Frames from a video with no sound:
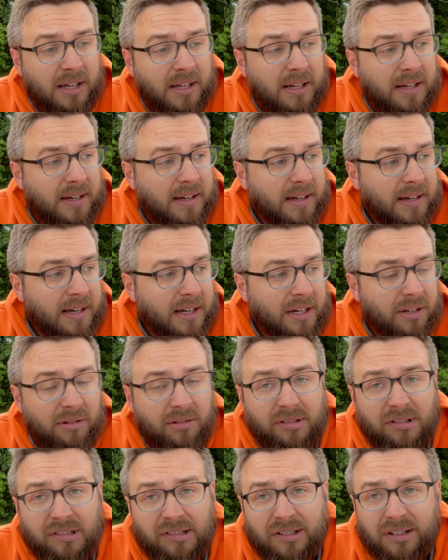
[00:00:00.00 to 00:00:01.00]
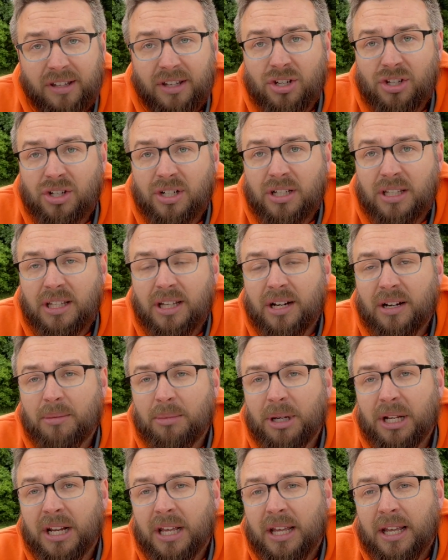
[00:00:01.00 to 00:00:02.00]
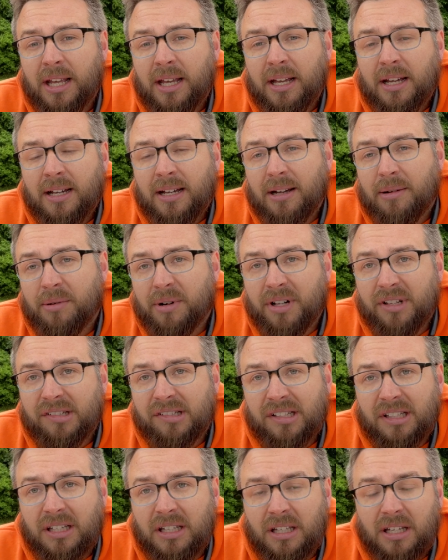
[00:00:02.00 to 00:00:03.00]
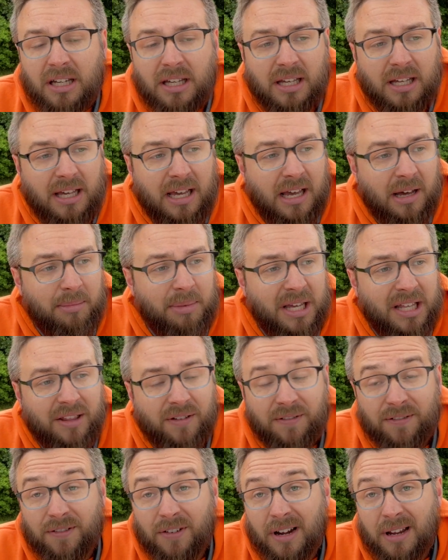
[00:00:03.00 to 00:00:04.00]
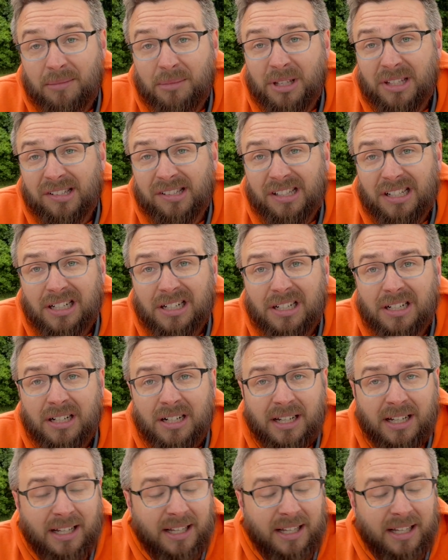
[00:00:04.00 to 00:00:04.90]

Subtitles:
I know there's insulation in there, but I want to see how bad the frame is here,